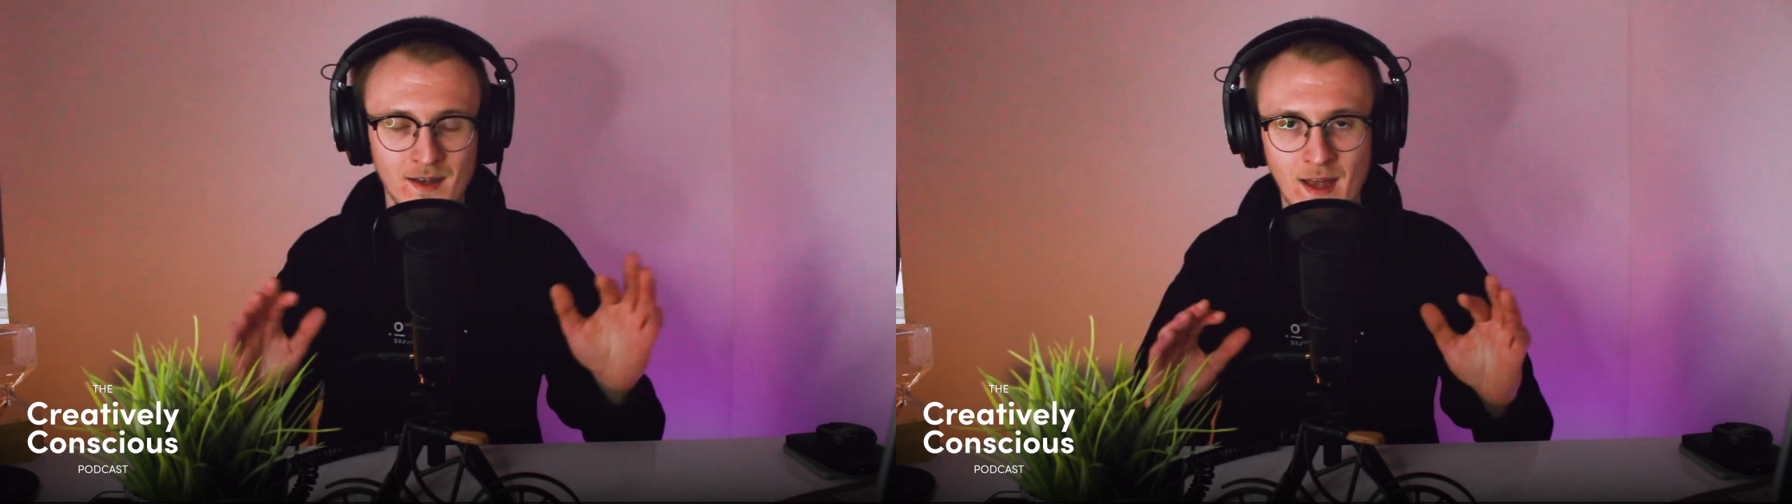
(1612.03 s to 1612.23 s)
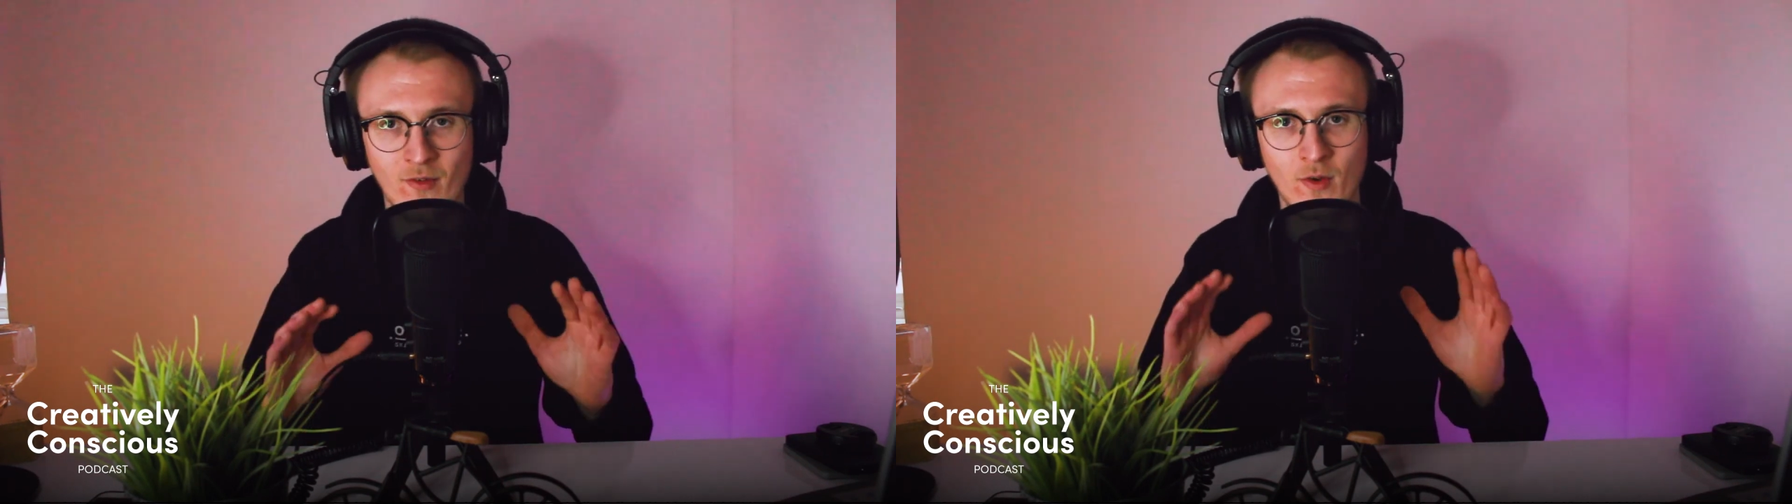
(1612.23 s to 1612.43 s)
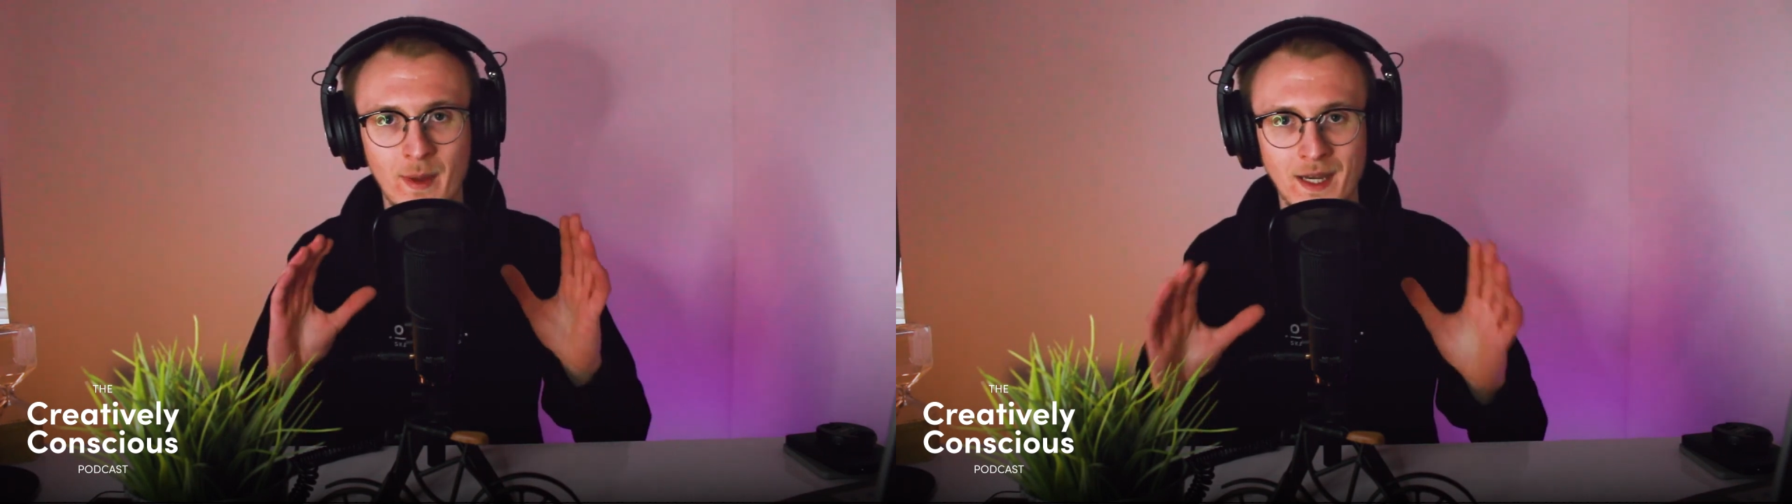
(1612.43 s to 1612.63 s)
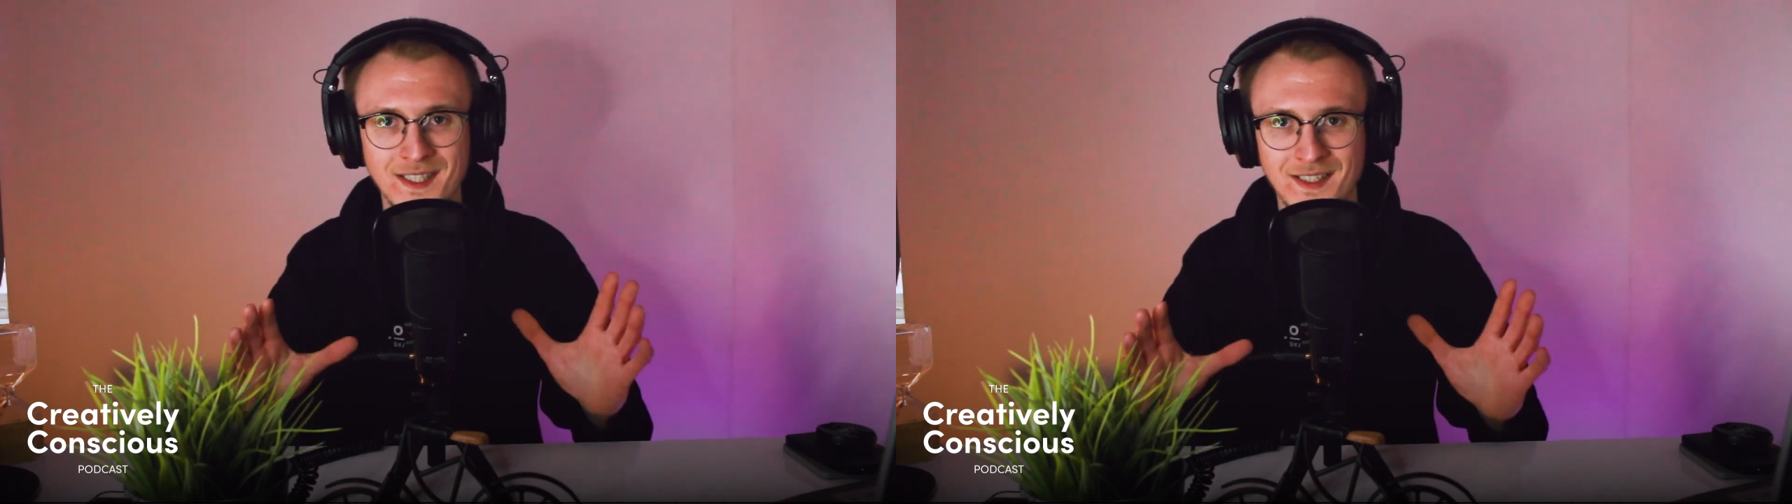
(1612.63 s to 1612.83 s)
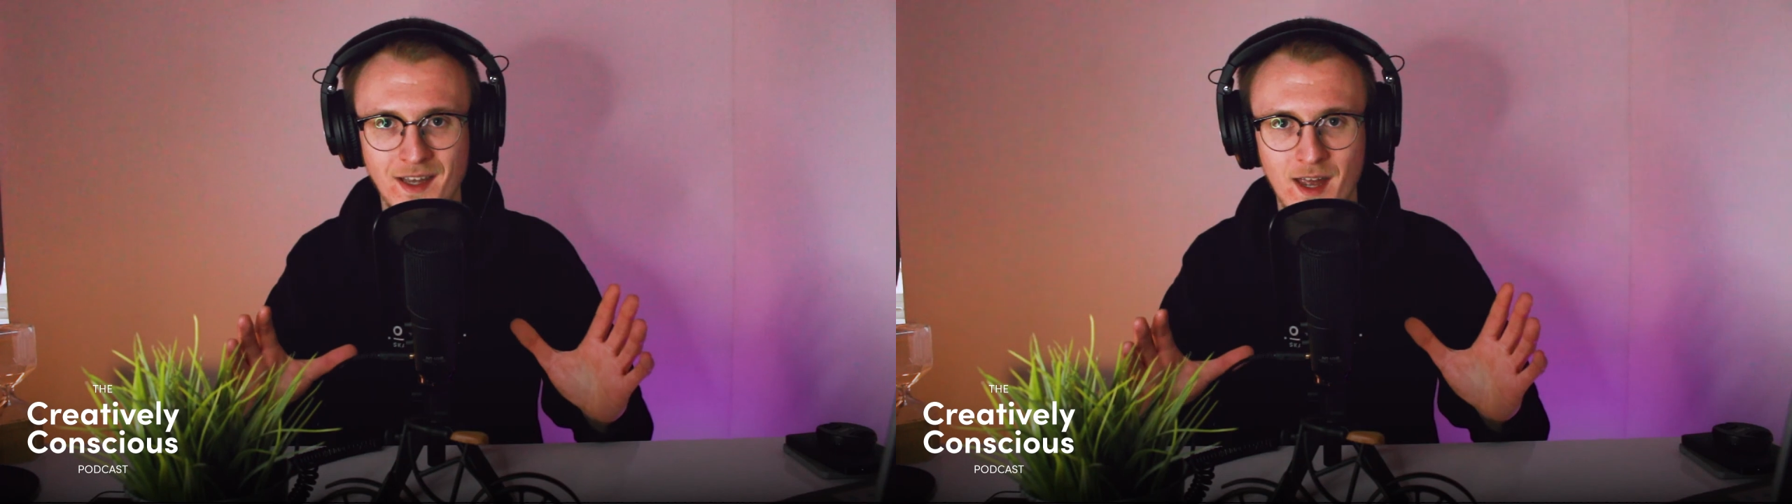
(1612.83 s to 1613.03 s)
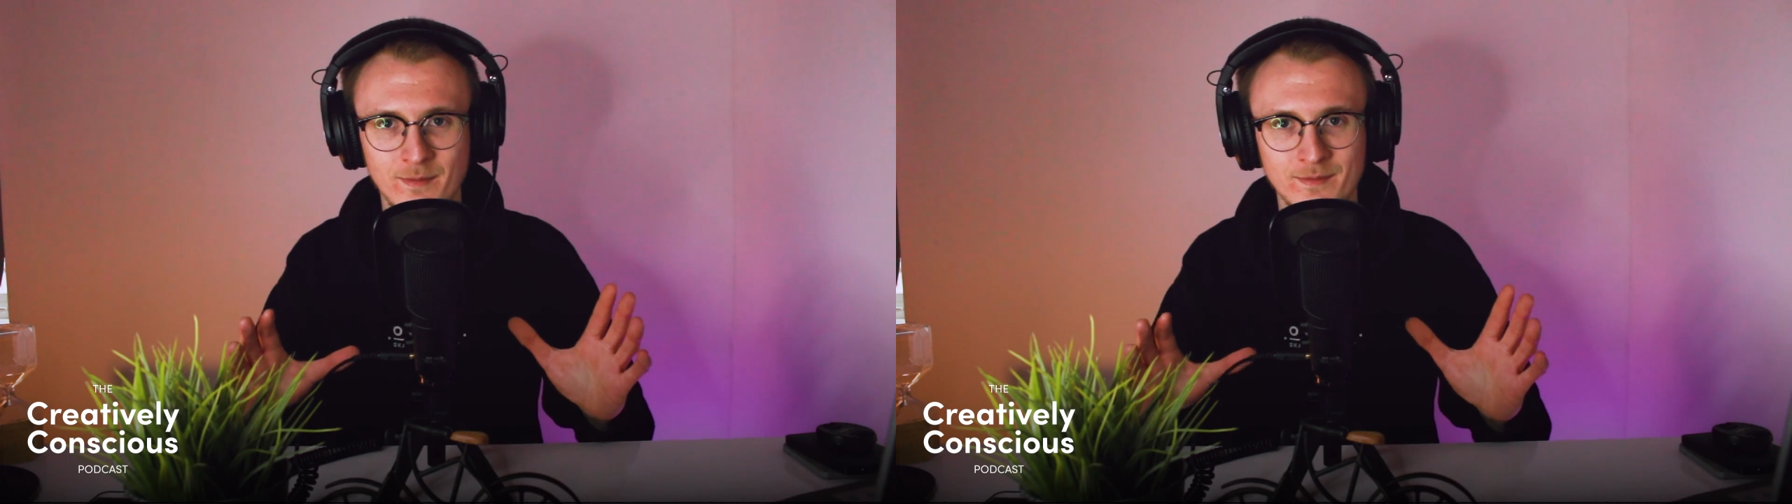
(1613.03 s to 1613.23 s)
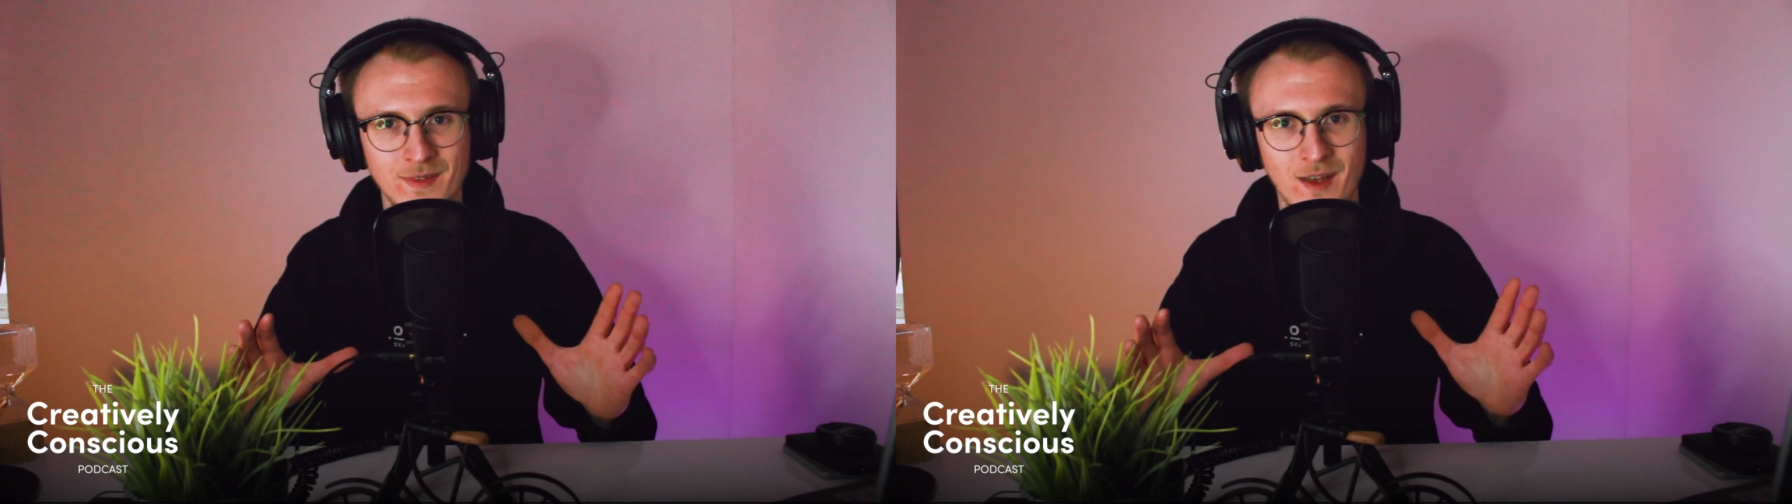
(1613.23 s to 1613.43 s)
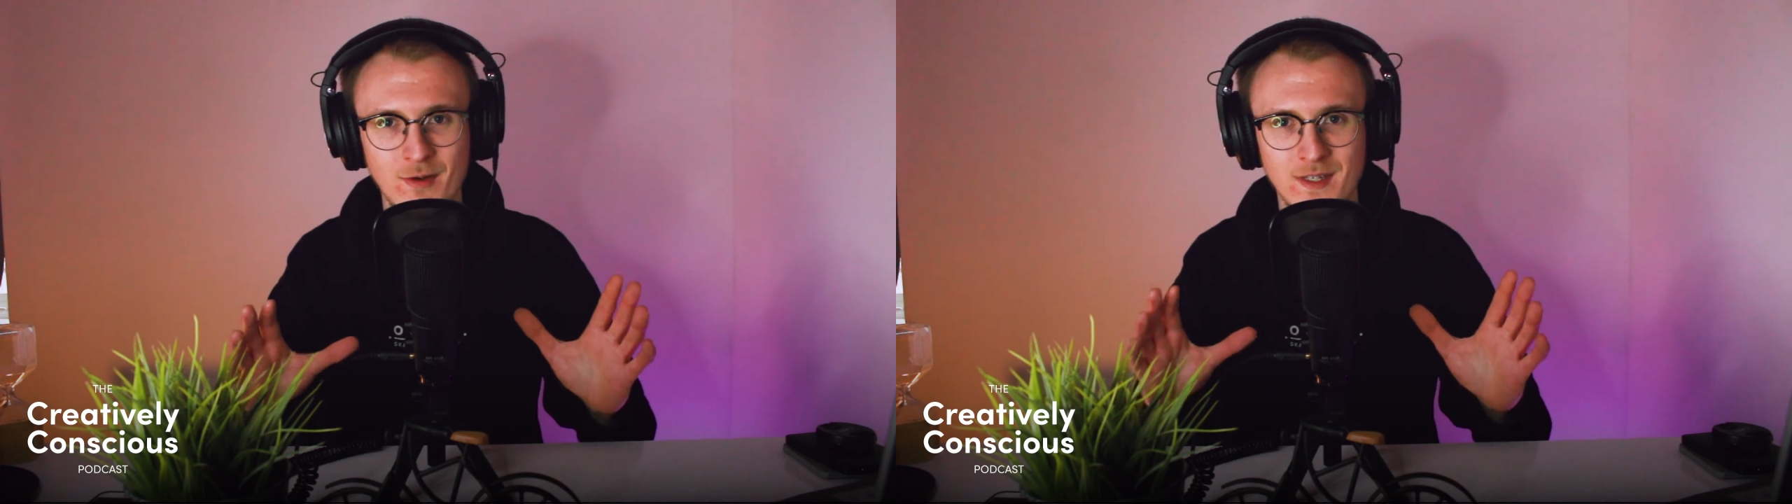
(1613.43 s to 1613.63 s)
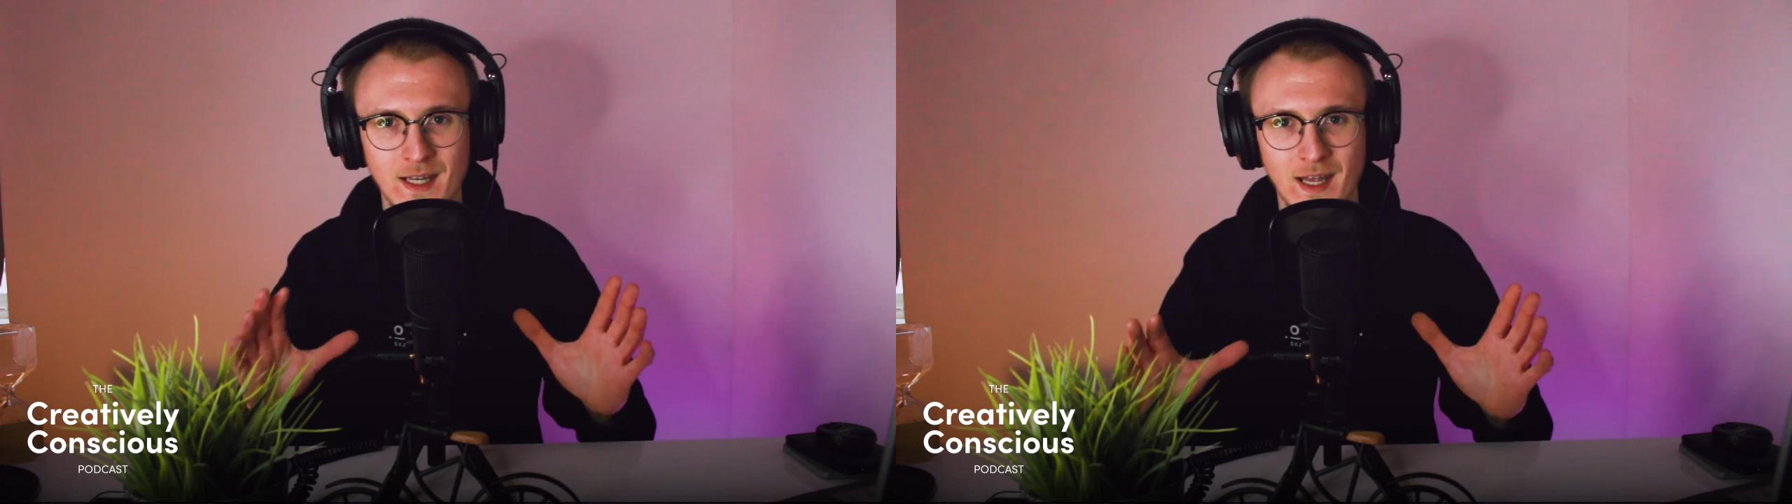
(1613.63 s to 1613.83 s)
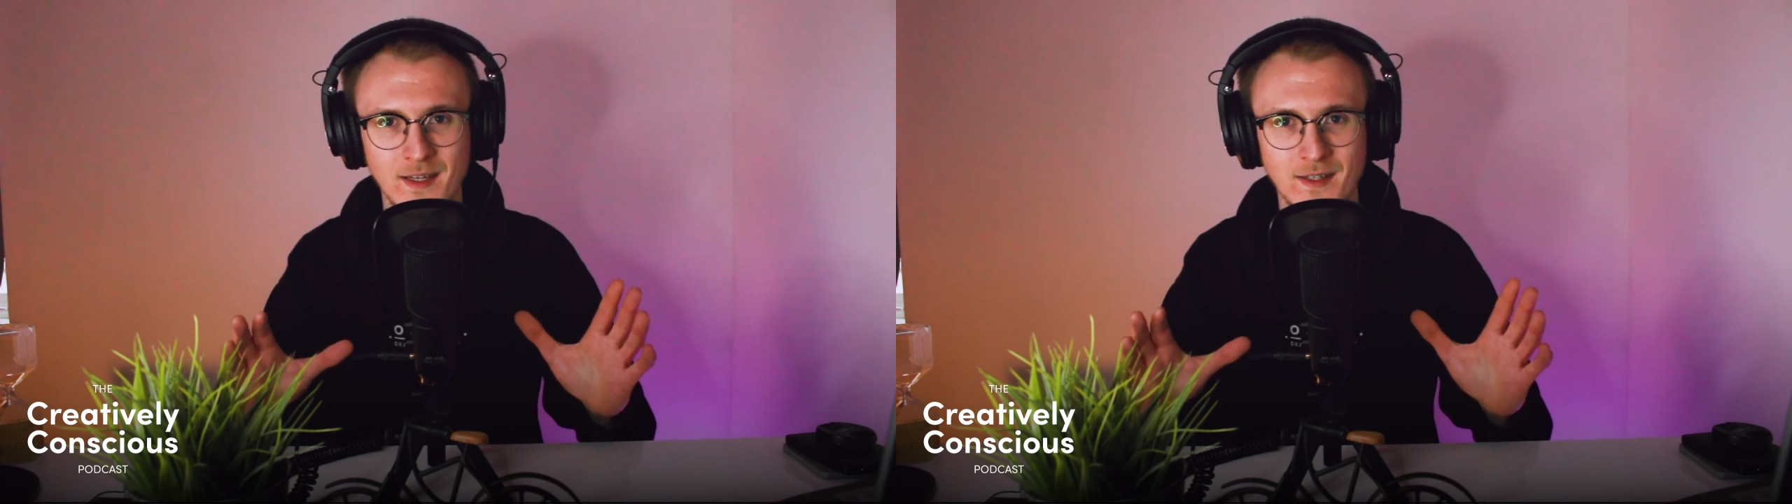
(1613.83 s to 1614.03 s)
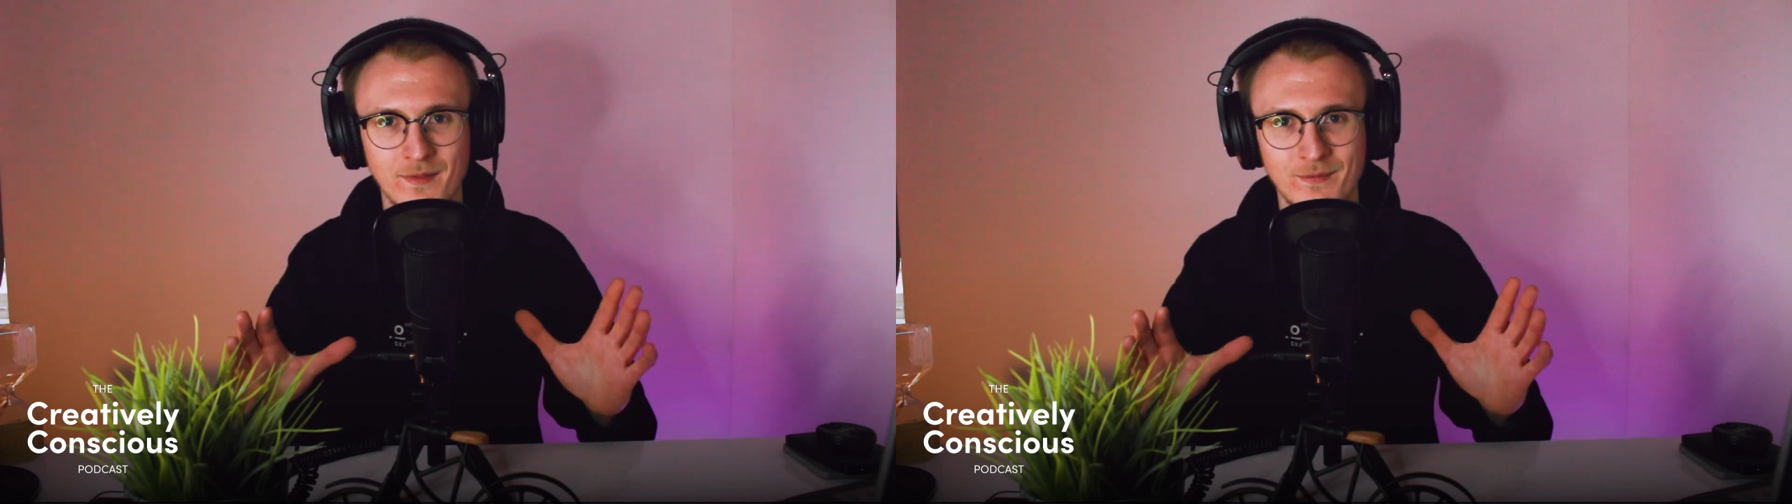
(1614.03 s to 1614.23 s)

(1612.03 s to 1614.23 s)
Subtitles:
have an amazing day. I'll see you later.